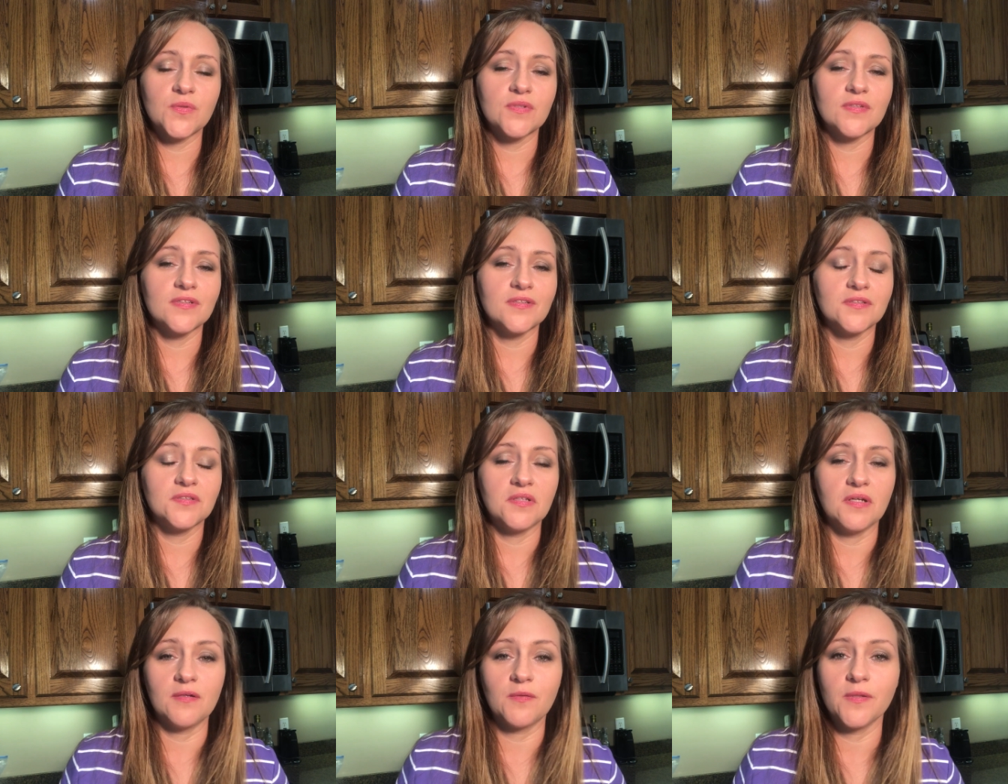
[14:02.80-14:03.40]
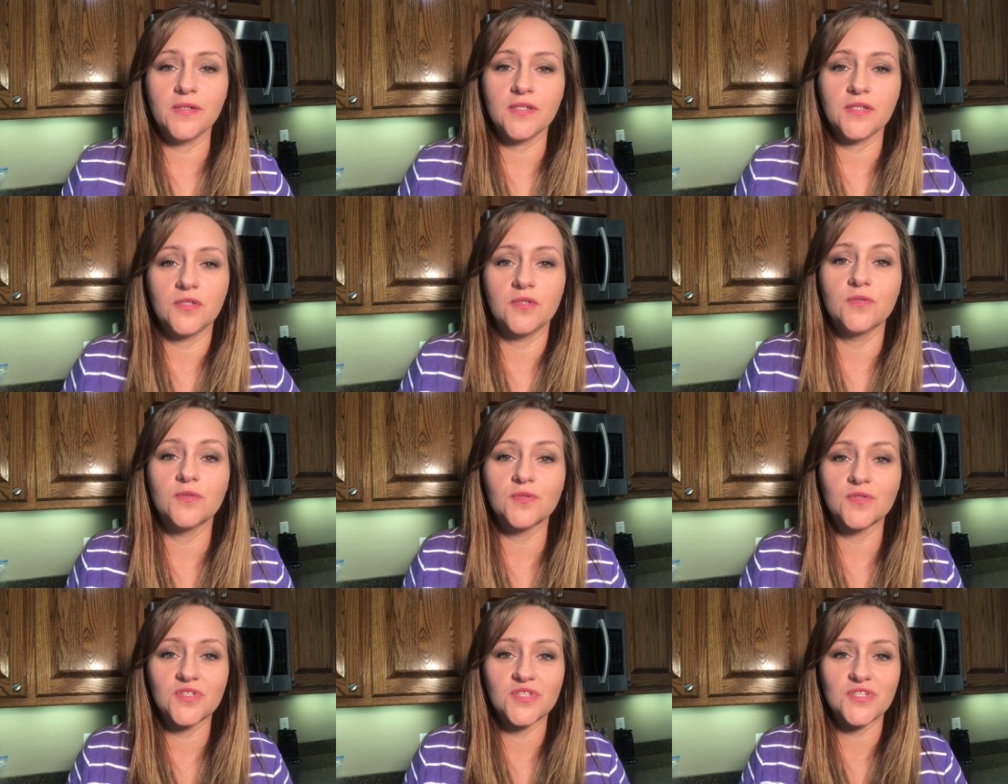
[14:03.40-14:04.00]
order a quick
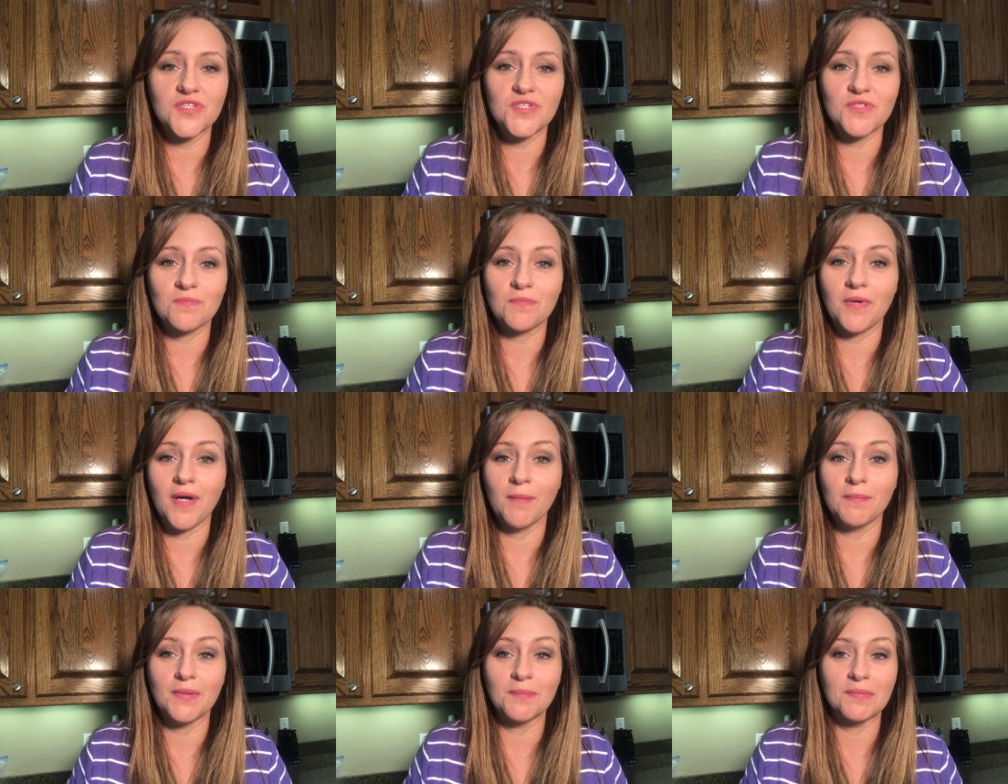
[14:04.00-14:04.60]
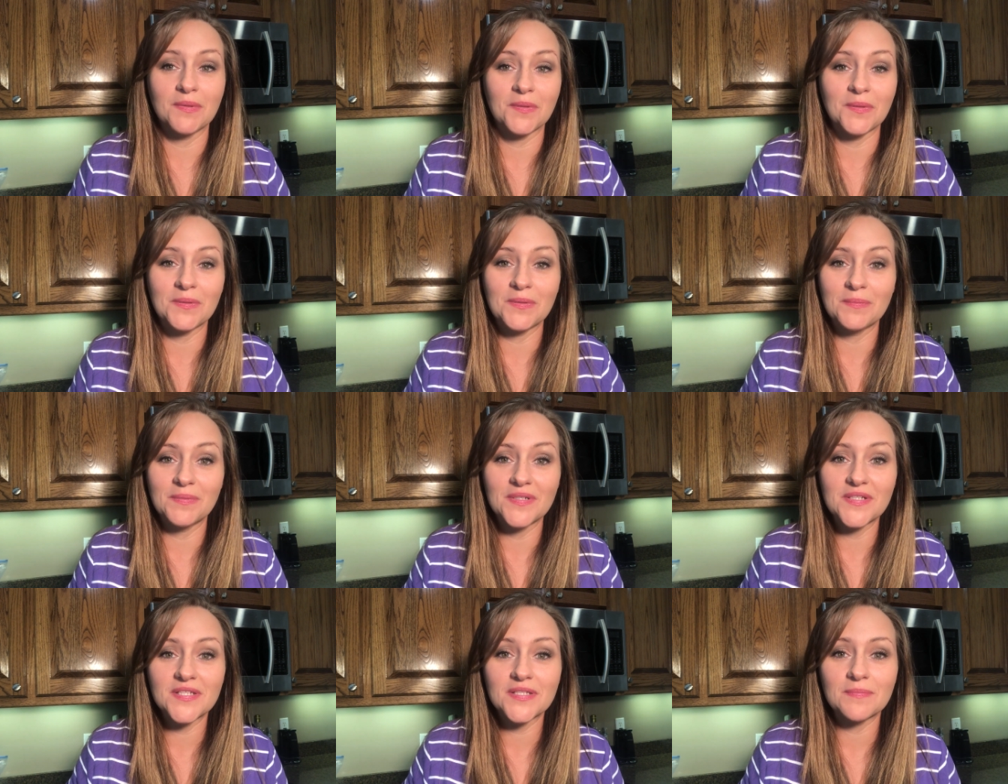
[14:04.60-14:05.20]
Google search or pop up a whole
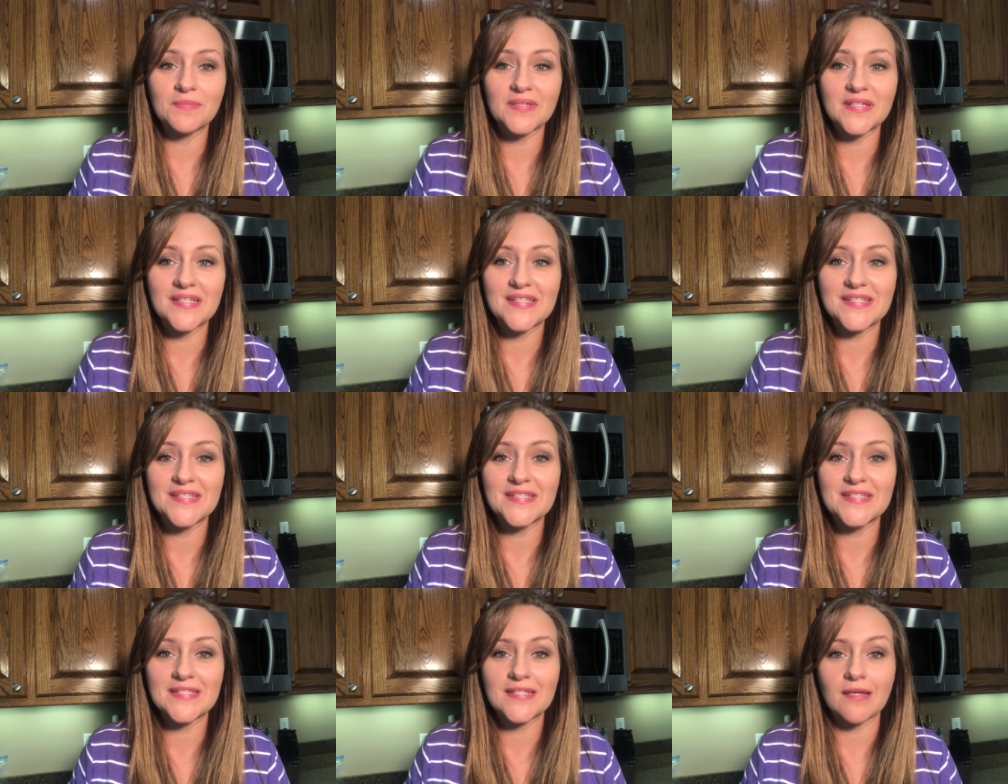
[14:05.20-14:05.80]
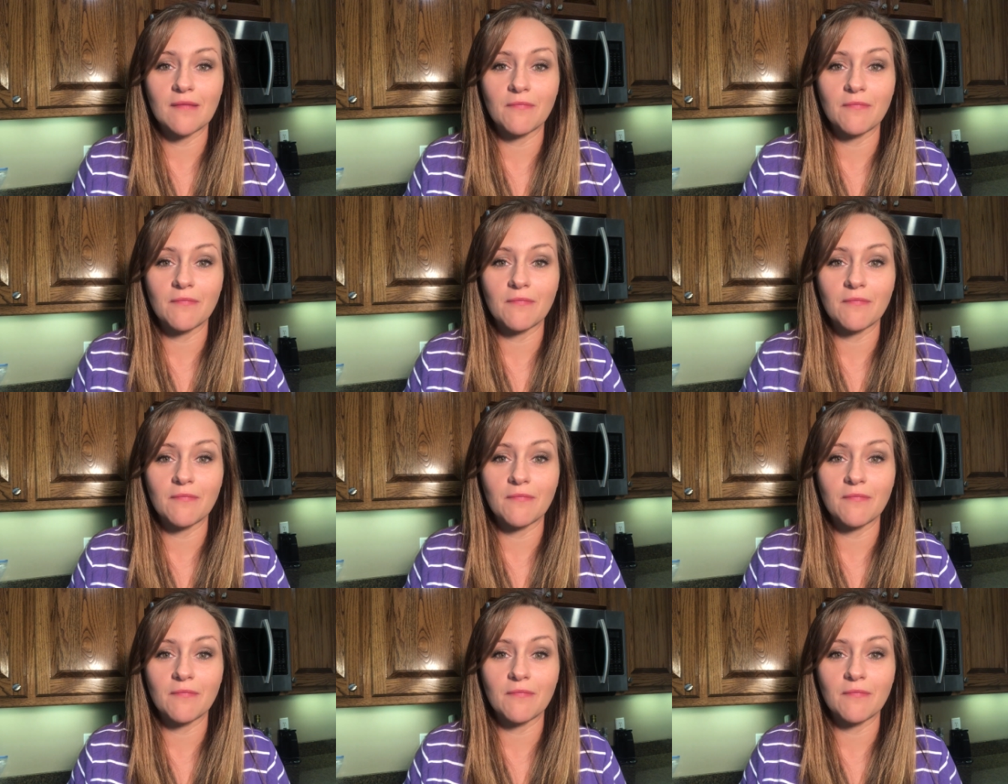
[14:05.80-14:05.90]
bunch of places.